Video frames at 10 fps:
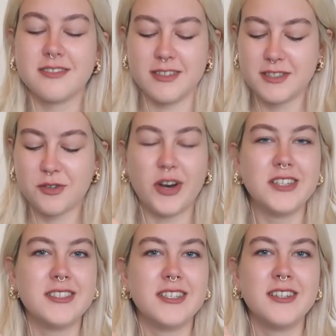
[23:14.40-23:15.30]
It's
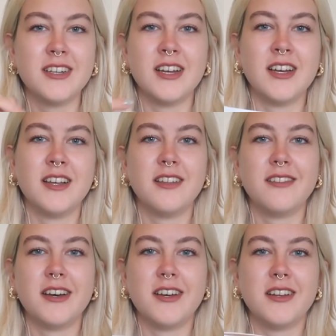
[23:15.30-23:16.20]
crazy
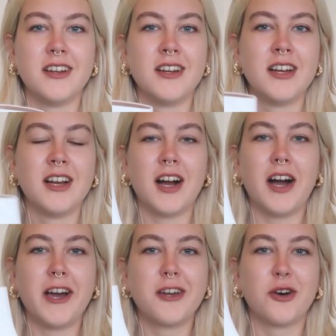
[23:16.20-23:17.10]
that
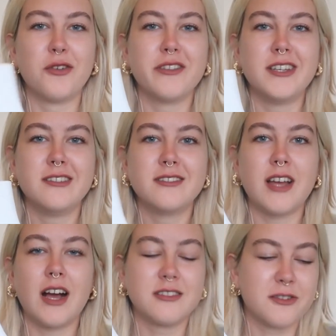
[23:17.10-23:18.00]
I got these
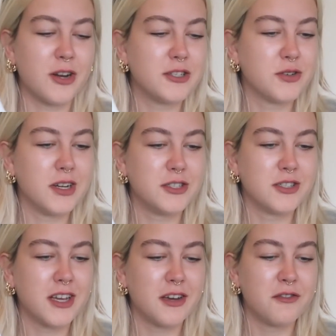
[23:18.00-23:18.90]
as a
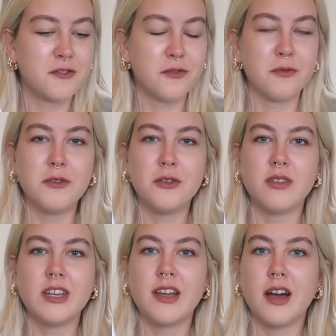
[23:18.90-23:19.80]
graduation gift from
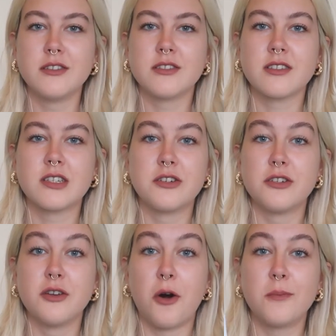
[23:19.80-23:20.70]
uni. I just
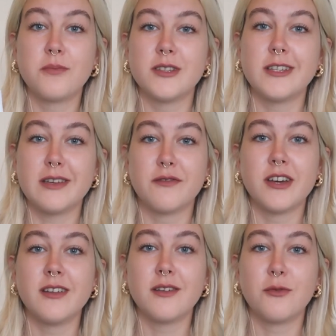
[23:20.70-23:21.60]
could not believe
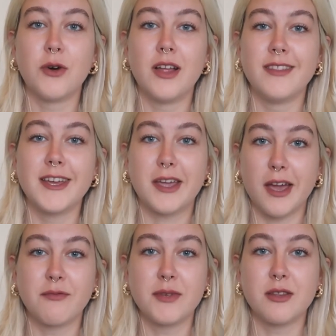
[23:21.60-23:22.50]
it when they
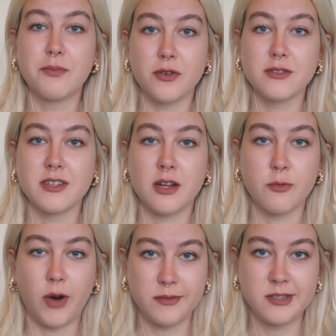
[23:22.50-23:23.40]
gave me the box and I
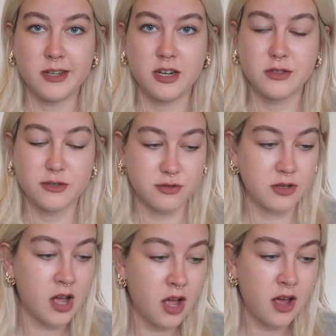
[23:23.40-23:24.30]
unwrapped it and I saw
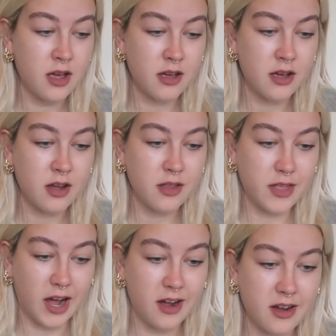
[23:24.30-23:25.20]

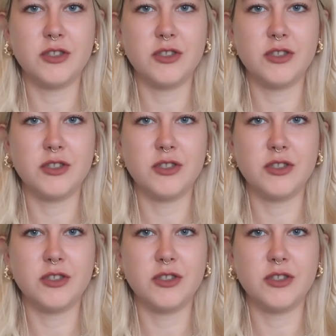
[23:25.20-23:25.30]
that.